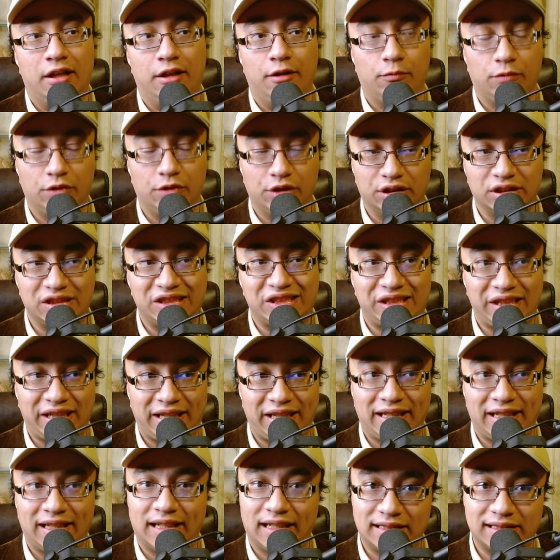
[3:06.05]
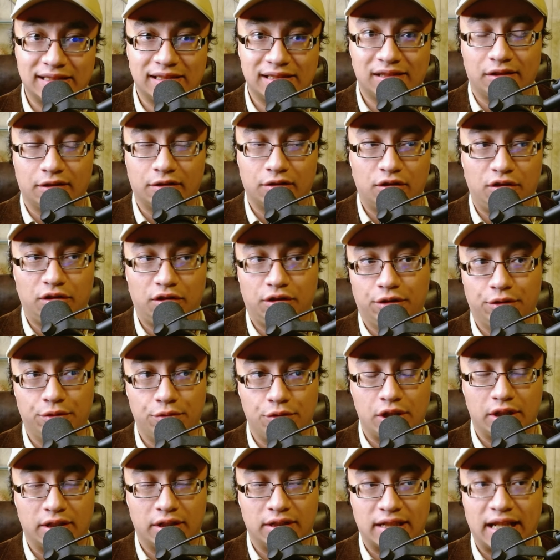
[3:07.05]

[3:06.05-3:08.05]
will see its conclusion.